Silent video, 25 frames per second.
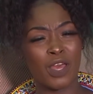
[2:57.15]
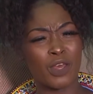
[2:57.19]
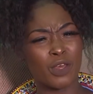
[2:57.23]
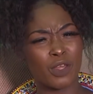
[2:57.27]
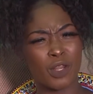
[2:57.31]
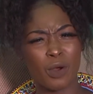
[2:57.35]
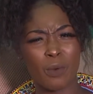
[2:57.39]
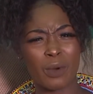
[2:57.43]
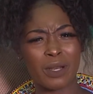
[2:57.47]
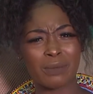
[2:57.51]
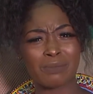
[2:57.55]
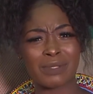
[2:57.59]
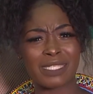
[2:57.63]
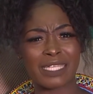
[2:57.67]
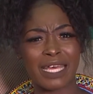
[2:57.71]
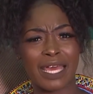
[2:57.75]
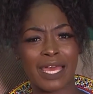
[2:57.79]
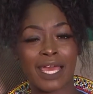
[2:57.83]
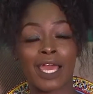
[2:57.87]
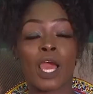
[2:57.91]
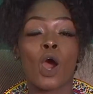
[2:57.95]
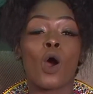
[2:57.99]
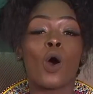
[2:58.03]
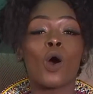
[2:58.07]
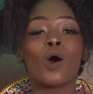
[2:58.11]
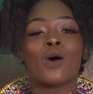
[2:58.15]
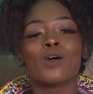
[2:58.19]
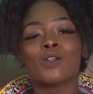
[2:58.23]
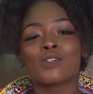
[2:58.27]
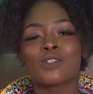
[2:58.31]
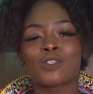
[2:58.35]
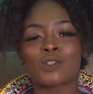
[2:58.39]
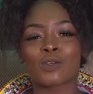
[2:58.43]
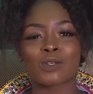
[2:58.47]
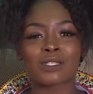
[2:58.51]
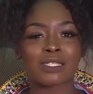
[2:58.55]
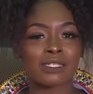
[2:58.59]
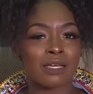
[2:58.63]
You know what I'm saying?
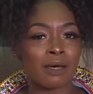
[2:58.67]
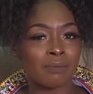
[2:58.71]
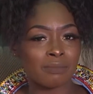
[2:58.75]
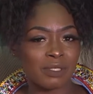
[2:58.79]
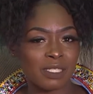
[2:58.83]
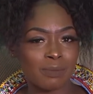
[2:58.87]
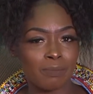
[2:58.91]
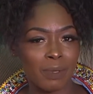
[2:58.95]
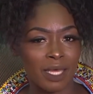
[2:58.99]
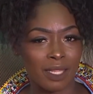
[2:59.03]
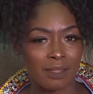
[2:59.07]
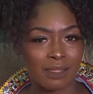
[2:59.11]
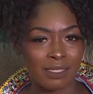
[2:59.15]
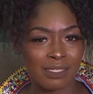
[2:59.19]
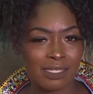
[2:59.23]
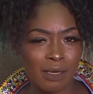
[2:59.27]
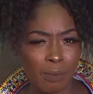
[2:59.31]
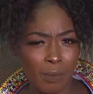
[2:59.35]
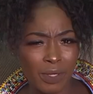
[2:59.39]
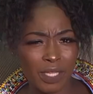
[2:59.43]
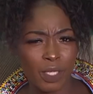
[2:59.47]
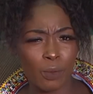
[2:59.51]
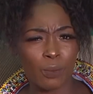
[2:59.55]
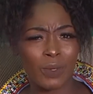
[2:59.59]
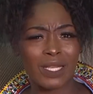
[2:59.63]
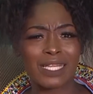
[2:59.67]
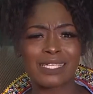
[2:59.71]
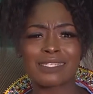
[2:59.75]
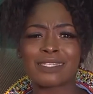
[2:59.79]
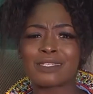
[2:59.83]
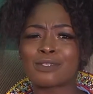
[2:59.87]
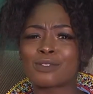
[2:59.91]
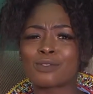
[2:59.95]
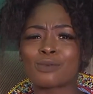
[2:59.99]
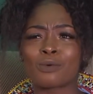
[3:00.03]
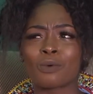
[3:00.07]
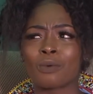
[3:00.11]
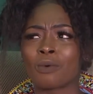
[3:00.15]
Also, Sam Smith, someone that we
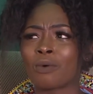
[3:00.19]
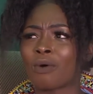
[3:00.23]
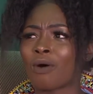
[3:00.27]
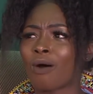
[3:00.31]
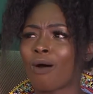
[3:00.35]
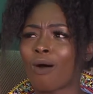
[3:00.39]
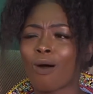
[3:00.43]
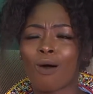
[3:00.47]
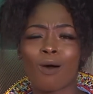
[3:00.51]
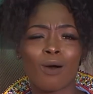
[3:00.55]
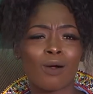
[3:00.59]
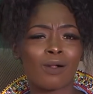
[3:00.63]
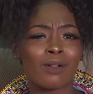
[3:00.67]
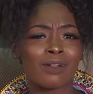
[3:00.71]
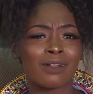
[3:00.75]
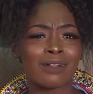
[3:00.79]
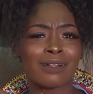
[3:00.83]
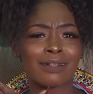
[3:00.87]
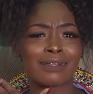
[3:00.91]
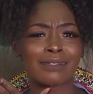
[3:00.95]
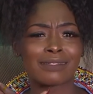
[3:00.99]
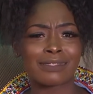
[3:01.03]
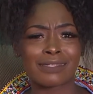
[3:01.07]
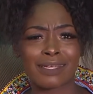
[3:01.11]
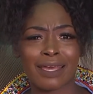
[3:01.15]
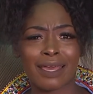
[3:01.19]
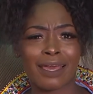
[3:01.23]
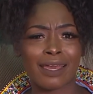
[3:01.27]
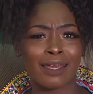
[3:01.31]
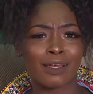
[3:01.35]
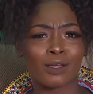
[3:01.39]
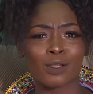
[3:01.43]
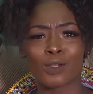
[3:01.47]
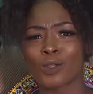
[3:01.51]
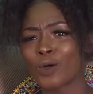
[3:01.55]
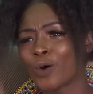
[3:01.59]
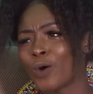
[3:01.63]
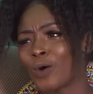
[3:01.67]
listen to all day
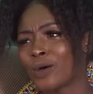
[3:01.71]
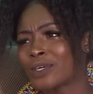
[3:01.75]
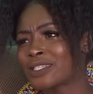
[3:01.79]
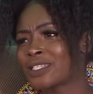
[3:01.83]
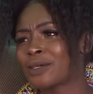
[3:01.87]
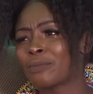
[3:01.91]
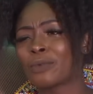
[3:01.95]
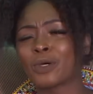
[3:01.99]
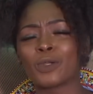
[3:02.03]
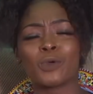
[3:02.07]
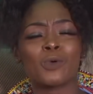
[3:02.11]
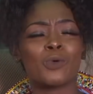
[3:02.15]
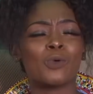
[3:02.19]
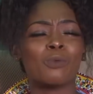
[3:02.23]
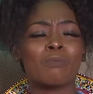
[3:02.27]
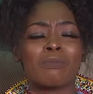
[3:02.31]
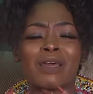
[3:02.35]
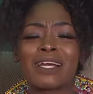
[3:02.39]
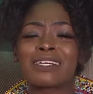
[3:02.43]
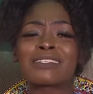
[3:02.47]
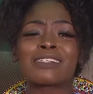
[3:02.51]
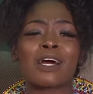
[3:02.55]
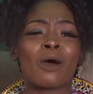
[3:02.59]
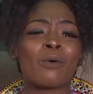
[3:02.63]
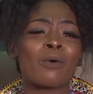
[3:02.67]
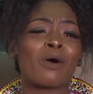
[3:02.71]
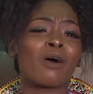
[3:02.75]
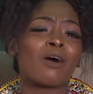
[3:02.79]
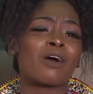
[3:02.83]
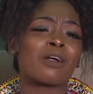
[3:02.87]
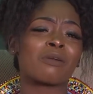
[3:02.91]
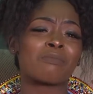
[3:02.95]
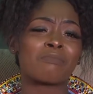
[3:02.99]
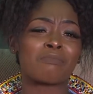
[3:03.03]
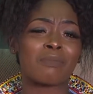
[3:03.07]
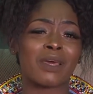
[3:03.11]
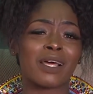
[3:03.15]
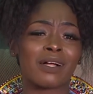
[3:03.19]
long, someone who makes our
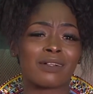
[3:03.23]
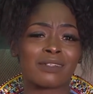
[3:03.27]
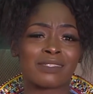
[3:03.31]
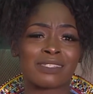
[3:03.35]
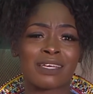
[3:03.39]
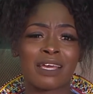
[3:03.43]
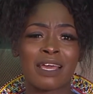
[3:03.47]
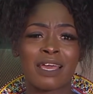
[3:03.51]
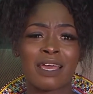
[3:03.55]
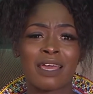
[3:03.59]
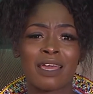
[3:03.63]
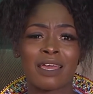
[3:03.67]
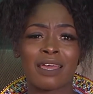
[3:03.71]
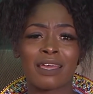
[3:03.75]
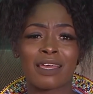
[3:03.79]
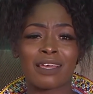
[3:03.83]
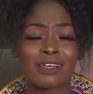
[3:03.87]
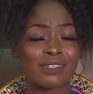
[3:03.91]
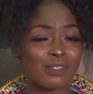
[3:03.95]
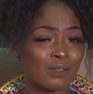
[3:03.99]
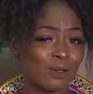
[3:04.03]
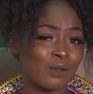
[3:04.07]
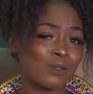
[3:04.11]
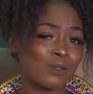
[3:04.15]
heart melt, is